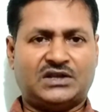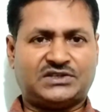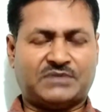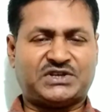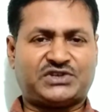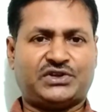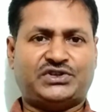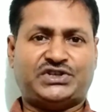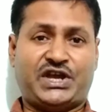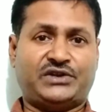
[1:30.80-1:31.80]

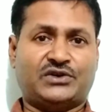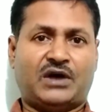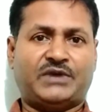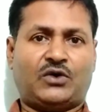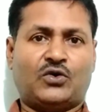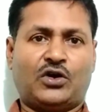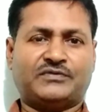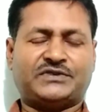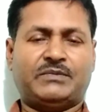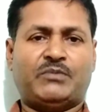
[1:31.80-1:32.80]
Subsection 10 of the Code
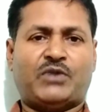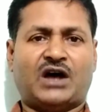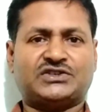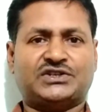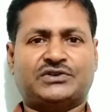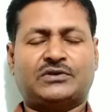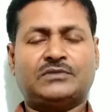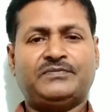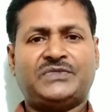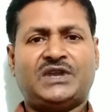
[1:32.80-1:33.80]
of Civil Procedure,
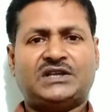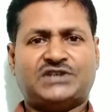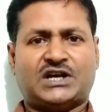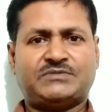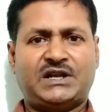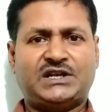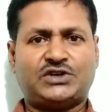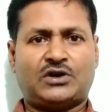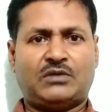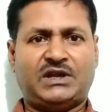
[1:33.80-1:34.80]
judgment
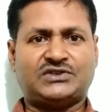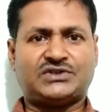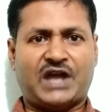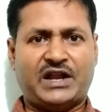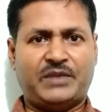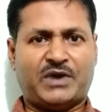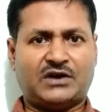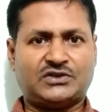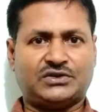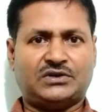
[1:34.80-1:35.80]
debtor means any
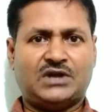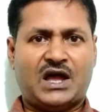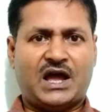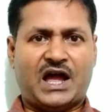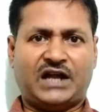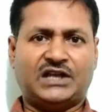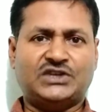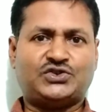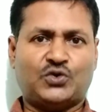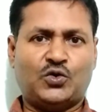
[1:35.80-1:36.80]
person
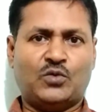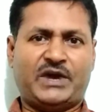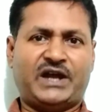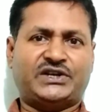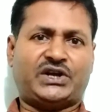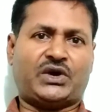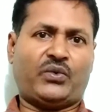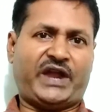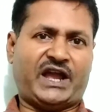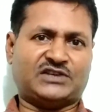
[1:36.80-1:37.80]
against whom a
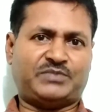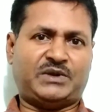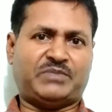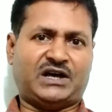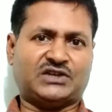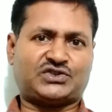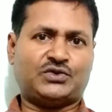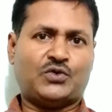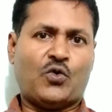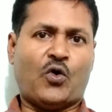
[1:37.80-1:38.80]
decree has been passed
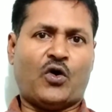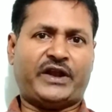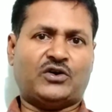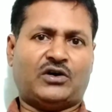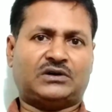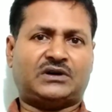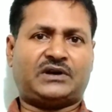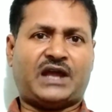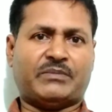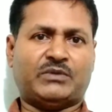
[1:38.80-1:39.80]
or an order
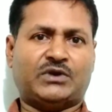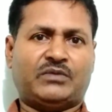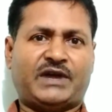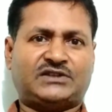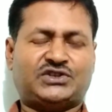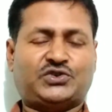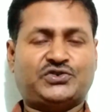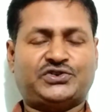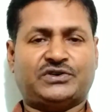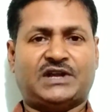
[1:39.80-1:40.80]
capable of
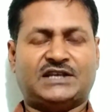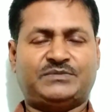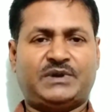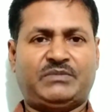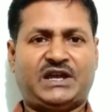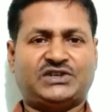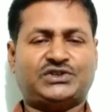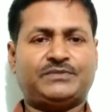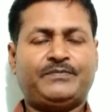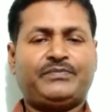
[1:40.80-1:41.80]
execution has been made.